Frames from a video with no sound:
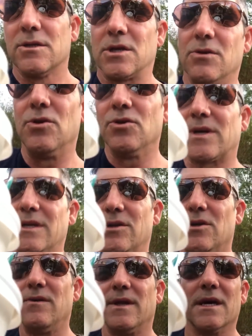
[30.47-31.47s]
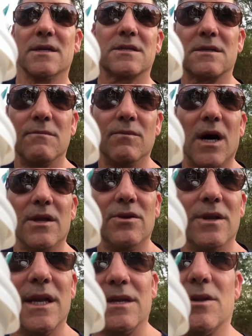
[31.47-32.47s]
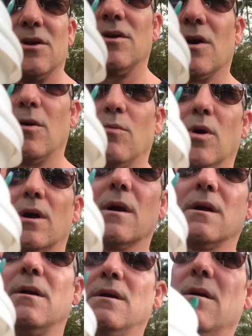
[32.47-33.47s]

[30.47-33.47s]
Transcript: So you can do this, but you need to do your homework,